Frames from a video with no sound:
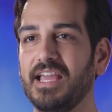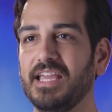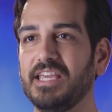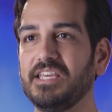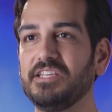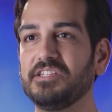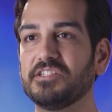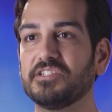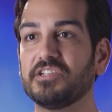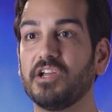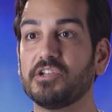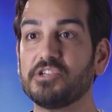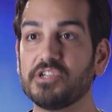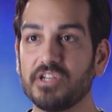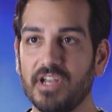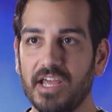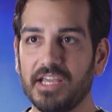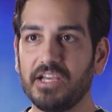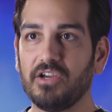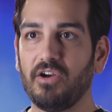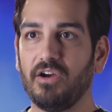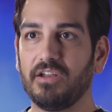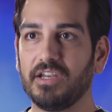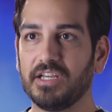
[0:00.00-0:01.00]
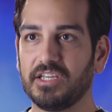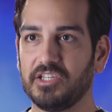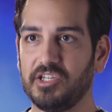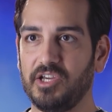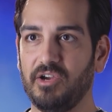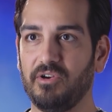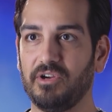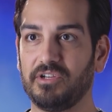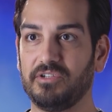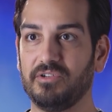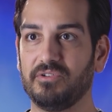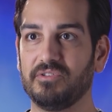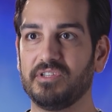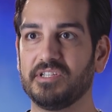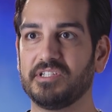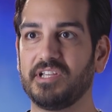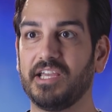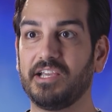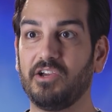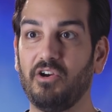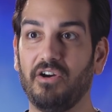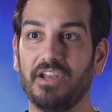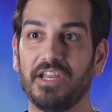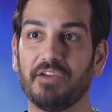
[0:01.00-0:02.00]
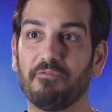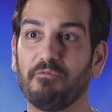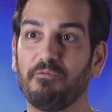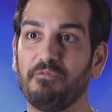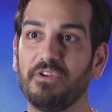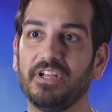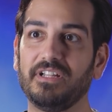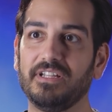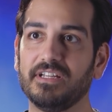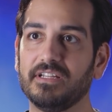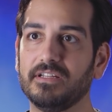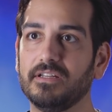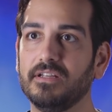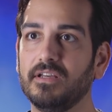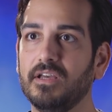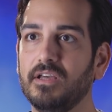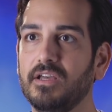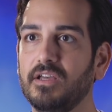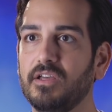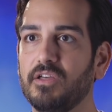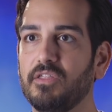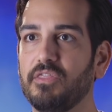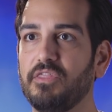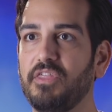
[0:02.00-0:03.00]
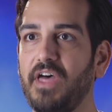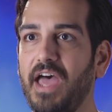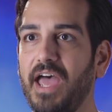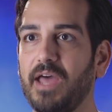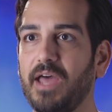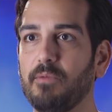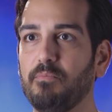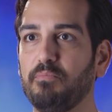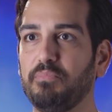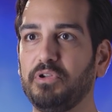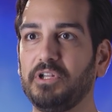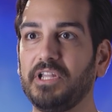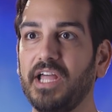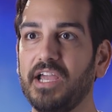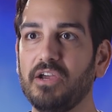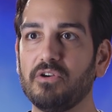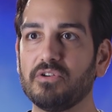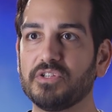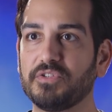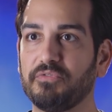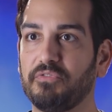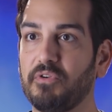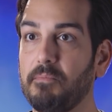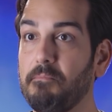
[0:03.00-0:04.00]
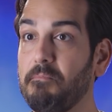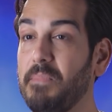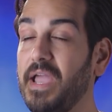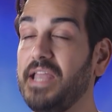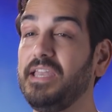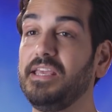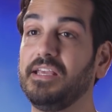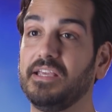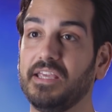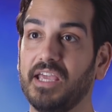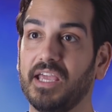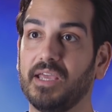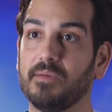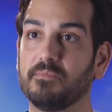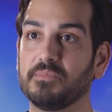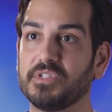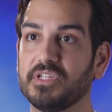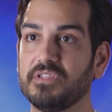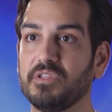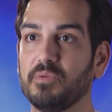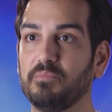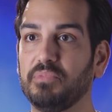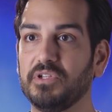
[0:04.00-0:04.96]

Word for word: He's such an iconic character, this iconic villain, that players from many games in the